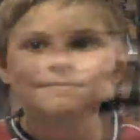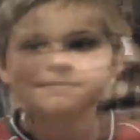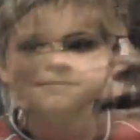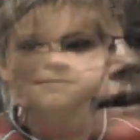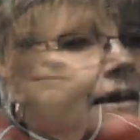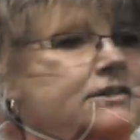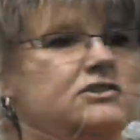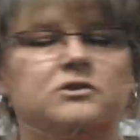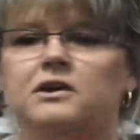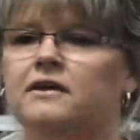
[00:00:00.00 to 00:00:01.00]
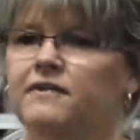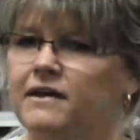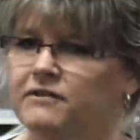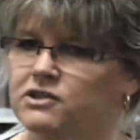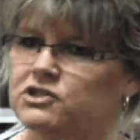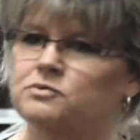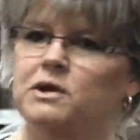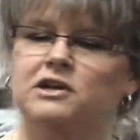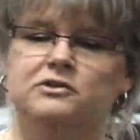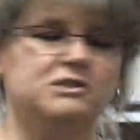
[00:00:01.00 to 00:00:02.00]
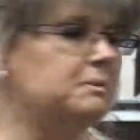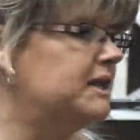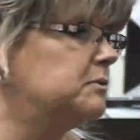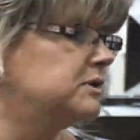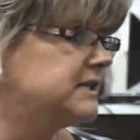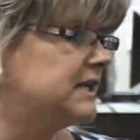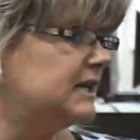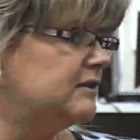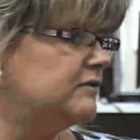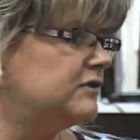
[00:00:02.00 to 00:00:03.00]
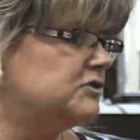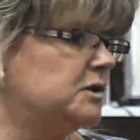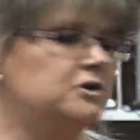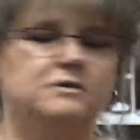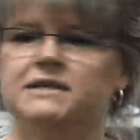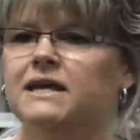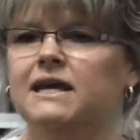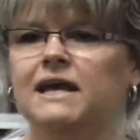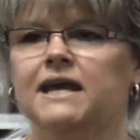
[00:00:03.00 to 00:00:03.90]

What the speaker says: He started off having just regular spelling words like the other first graders,